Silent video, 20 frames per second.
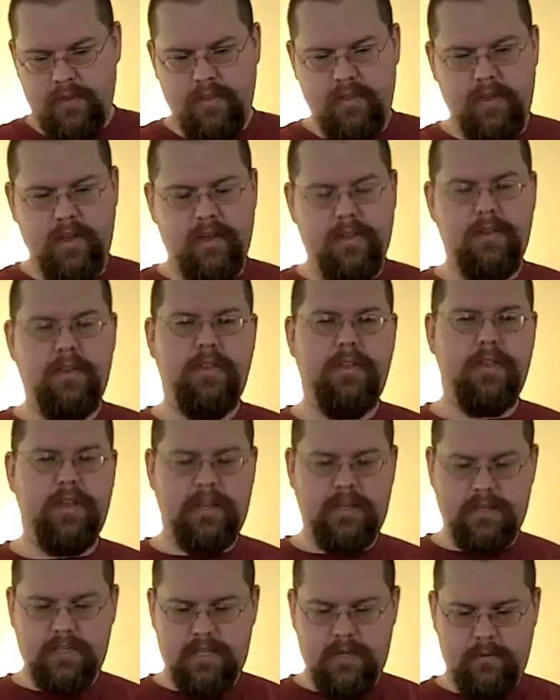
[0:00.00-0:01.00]
The other
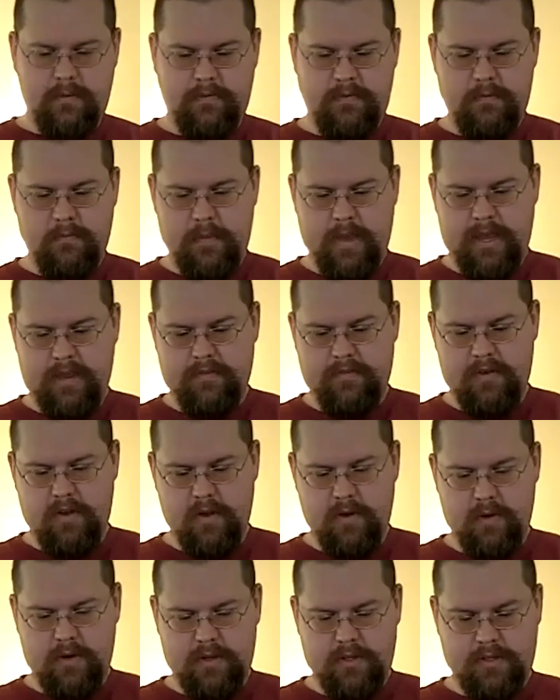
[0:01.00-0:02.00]
thing some of you may have
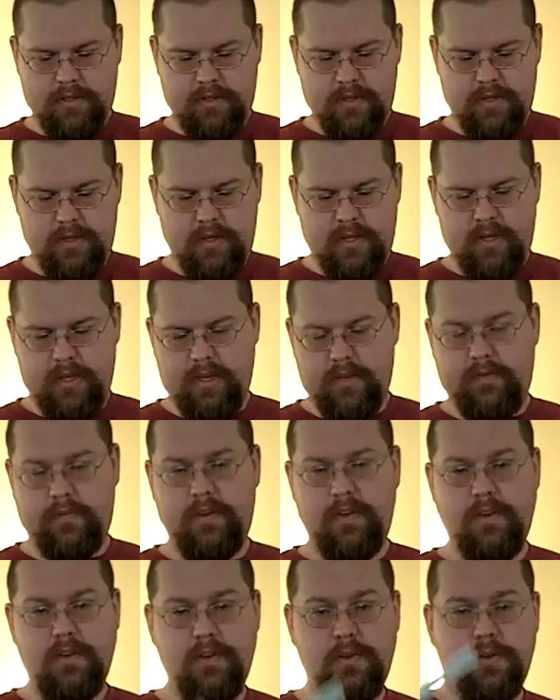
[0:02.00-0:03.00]
noticed if
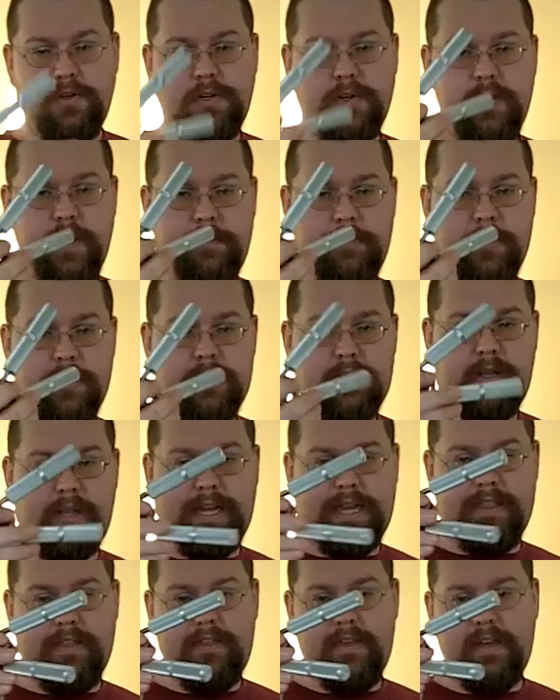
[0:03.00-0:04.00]
you use grippers
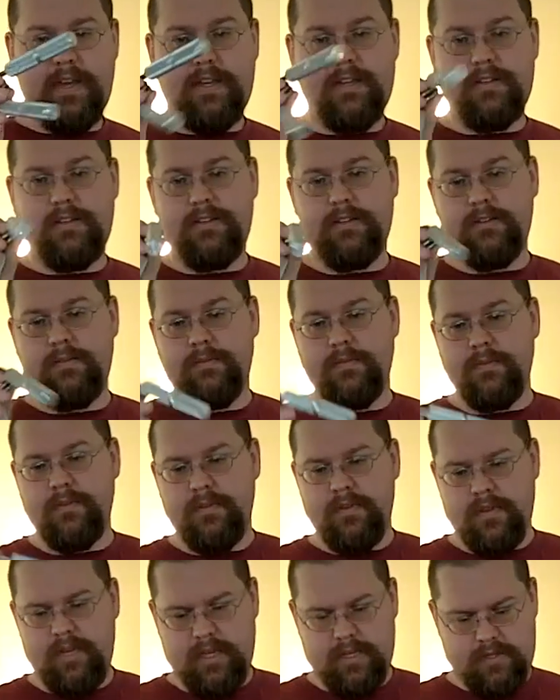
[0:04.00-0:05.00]
like this
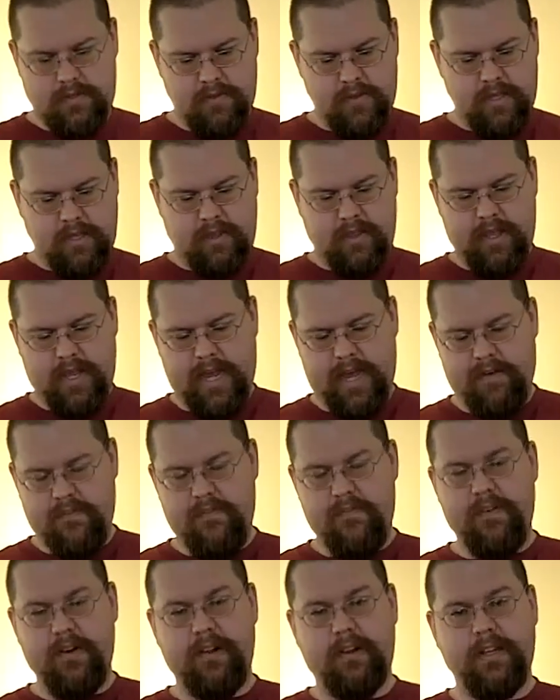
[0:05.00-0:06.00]
is that they have
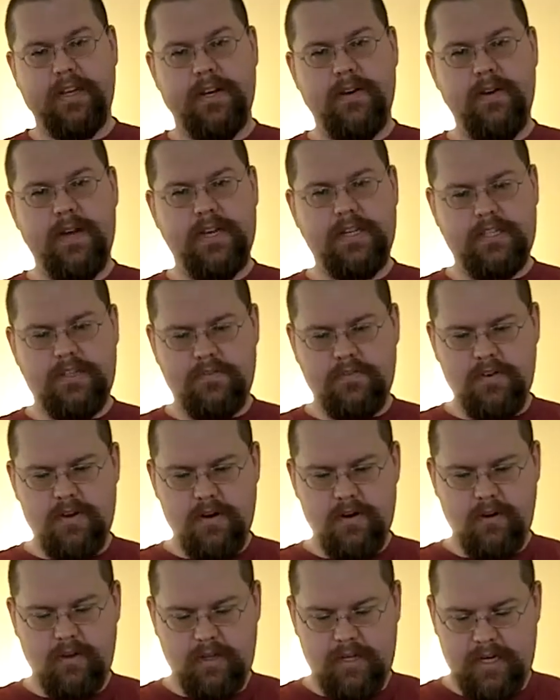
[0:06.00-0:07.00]
fairly aggressive
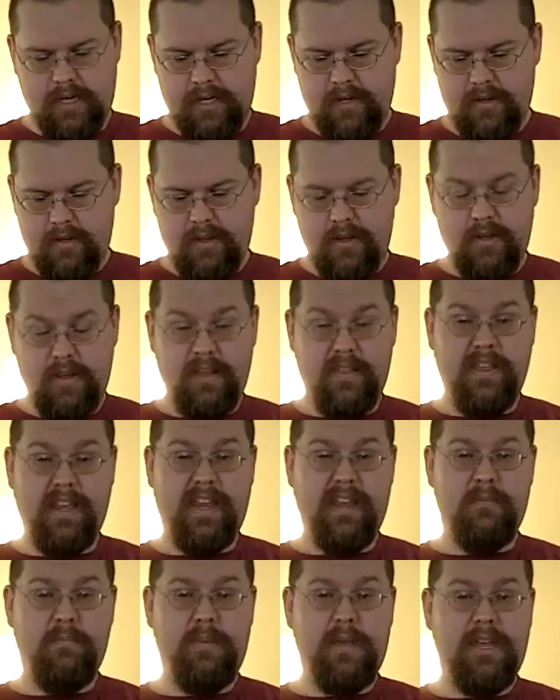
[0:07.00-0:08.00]
knurling and they
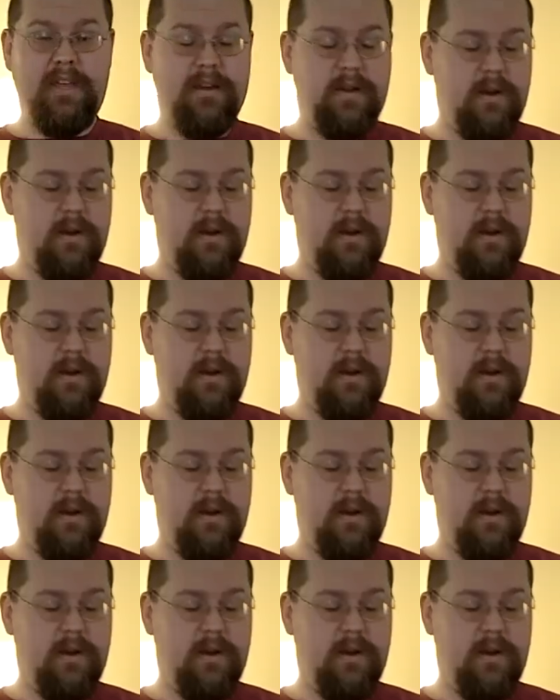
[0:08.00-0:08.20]
can beat